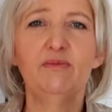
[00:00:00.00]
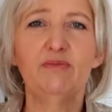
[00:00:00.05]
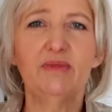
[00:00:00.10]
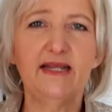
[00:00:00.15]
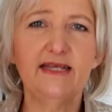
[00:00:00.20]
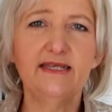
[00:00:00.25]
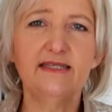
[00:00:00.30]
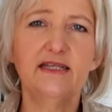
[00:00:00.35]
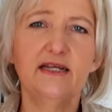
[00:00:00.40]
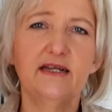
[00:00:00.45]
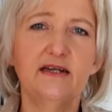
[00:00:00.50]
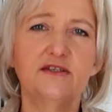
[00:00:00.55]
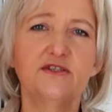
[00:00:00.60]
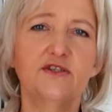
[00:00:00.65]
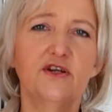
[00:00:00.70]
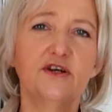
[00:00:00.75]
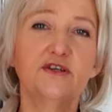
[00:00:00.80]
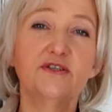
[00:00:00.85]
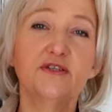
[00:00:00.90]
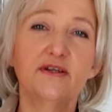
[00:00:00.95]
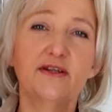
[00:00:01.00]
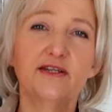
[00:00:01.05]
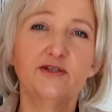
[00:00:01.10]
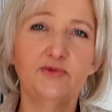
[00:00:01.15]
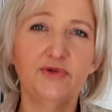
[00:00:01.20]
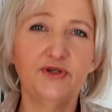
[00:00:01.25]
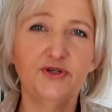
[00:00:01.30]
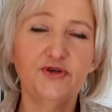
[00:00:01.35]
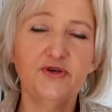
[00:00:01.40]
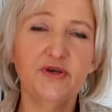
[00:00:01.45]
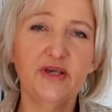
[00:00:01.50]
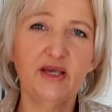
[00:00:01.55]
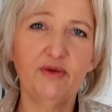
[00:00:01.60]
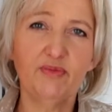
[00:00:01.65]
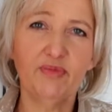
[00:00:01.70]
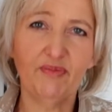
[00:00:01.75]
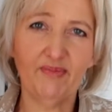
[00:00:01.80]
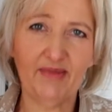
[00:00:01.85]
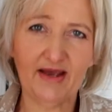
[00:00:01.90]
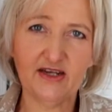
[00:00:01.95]
please let us know so that we do keep
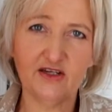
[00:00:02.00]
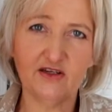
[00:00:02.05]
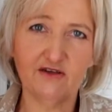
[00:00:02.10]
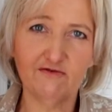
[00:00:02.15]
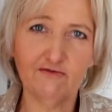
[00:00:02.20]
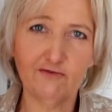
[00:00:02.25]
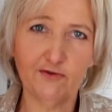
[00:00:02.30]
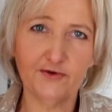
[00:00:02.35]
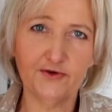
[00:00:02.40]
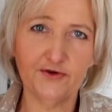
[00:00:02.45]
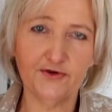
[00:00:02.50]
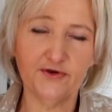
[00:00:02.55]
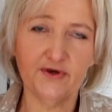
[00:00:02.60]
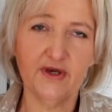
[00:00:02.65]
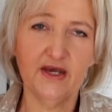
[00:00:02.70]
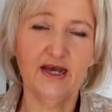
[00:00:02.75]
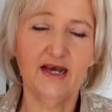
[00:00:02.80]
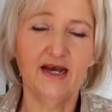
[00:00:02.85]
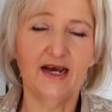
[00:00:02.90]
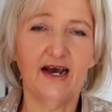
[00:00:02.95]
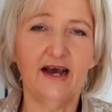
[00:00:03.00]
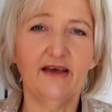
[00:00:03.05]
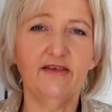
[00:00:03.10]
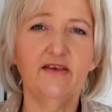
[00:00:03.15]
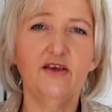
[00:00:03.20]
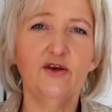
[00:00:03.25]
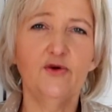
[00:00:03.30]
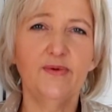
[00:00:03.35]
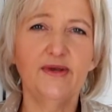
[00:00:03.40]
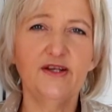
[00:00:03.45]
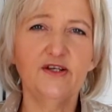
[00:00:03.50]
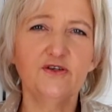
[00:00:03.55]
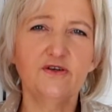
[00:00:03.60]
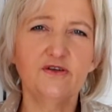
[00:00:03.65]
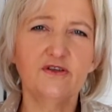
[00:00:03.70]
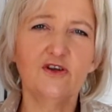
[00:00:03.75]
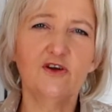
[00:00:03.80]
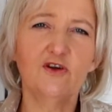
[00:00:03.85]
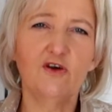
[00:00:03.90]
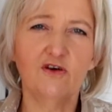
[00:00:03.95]
a pattern for you. I think we took
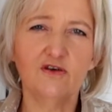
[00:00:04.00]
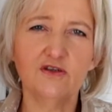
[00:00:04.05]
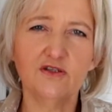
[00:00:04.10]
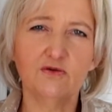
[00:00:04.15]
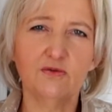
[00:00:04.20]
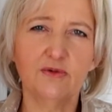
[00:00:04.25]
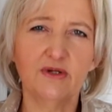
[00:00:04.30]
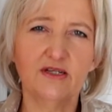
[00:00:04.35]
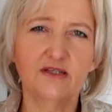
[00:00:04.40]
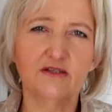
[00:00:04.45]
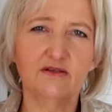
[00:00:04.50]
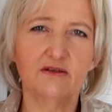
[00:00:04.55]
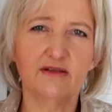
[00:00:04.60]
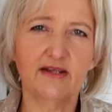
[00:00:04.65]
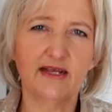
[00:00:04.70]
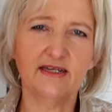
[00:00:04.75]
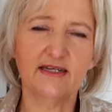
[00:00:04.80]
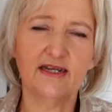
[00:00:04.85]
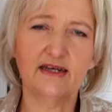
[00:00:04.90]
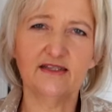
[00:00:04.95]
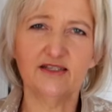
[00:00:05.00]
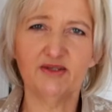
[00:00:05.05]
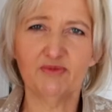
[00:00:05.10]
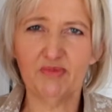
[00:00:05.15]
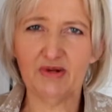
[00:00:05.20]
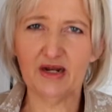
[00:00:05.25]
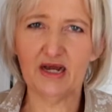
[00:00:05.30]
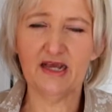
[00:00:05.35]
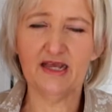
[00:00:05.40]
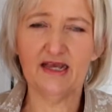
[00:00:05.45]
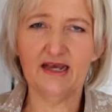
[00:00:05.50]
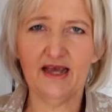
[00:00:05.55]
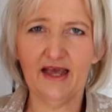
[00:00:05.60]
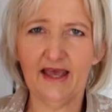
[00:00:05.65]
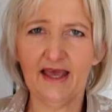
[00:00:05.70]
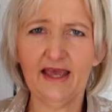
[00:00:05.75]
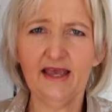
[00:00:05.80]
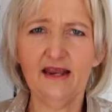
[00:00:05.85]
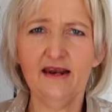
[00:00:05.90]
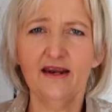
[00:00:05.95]
the last ones that our supplier
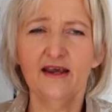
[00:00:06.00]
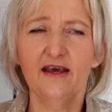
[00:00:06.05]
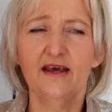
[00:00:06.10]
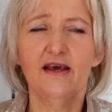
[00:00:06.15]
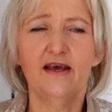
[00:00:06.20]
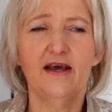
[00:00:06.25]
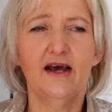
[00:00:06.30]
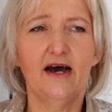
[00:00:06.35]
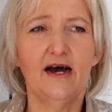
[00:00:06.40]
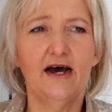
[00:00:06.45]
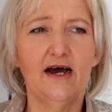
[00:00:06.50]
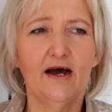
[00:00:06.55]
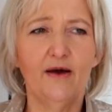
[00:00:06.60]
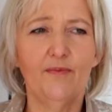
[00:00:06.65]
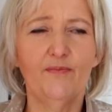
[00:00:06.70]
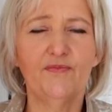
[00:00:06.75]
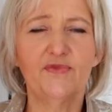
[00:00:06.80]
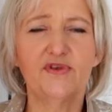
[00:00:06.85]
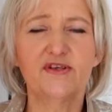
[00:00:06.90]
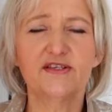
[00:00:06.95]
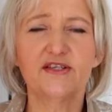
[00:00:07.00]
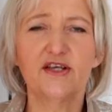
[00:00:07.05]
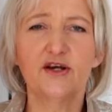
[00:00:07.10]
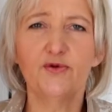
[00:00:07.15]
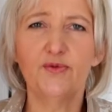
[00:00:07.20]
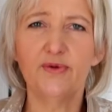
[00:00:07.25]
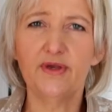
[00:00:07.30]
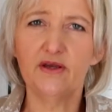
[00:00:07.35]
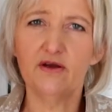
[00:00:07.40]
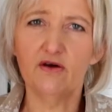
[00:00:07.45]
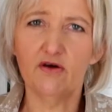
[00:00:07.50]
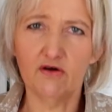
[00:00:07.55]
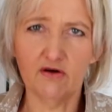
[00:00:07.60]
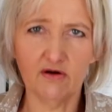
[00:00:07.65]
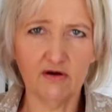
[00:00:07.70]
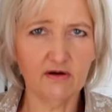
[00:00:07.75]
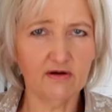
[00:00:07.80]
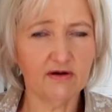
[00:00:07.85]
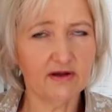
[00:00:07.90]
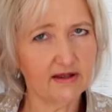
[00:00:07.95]
had. So we
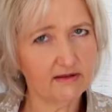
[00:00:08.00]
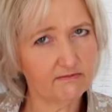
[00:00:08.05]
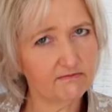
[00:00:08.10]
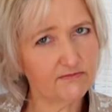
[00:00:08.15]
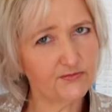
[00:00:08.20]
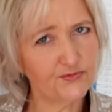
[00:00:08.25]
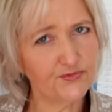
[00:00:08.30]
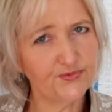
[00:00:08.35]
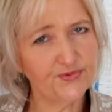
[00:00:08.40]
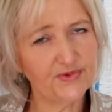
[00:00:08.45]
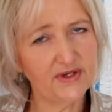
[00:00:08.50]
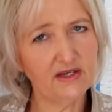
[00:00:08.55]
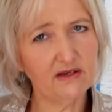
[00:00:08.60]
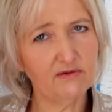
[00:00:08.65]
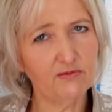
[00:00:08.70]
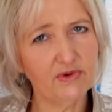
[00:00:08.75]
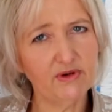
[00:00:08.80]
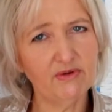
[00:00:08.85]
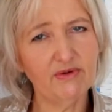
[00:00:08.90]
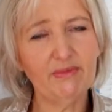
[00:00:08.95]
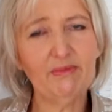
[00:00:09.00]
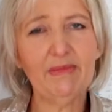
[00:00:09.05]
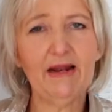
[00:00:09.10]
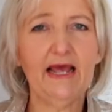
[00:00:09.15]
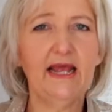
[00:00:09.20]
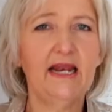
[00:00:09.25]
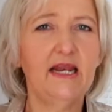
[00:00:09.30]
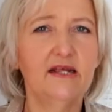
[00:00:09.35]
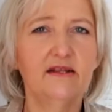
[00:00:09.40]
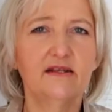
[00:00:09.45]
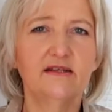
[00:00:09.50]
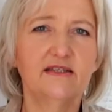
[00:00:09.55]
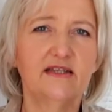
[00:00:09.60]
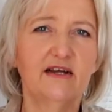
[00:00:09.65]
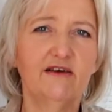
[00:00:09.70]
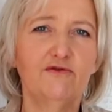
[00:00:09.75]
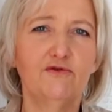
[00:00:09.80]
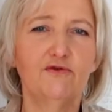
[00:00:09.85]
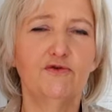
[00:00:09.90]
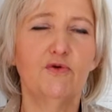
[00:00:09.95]
were planning this
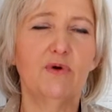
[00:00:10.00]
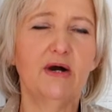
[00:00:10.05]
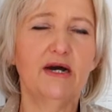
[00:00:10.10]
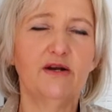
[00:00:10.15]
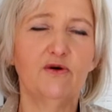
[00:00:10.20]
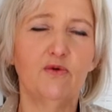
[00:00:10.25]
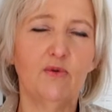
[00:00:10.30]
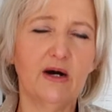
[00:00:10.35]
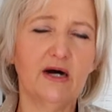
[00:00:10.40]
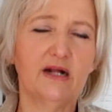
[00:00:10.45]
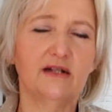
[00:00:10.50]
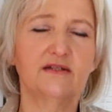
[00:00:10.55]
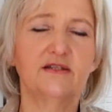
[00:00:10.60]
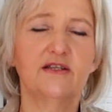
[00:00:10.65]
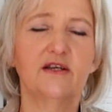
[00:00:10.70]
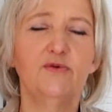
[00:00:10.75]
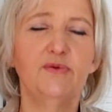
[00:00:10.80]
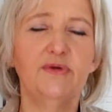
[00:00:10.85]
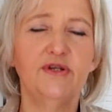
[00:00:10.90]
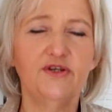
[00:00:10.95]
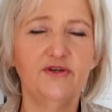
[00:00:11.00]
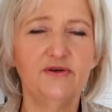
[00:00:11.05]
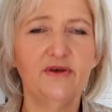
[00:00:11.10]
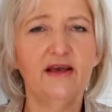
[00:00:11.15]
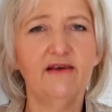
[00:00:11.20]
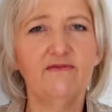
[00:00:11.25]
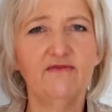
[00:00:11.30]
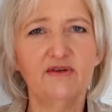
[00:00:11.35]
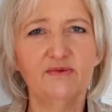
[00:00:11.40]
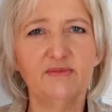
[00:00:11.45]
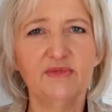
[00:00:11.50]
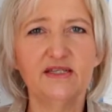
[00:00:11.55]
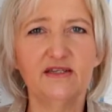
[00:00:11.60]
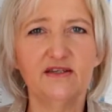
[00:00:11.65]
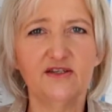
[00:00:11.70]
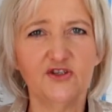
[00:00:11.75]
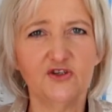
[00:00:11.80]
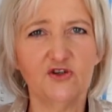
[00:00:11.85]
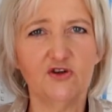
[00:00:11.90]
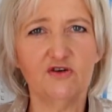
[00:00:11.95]
now for quite a while. So we do have
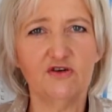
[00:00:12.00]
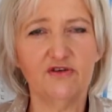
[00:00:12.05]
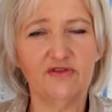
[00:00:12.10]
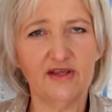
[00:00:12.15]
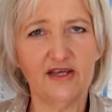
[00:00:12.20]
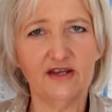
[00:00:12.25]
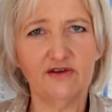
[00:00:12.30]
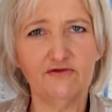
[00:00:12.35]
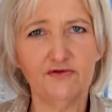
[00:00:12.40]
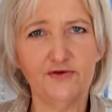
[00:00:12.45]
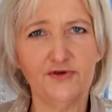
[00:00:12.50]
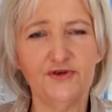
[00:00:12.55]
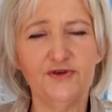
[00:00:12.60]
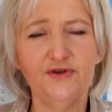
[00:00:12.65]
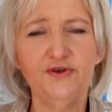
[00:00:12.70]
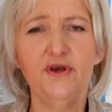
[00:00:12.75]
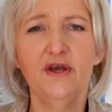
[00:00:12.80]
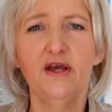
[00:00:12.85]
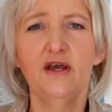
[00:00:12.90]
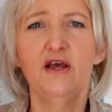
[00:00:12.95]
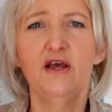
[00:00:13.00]
limited stock on that for you.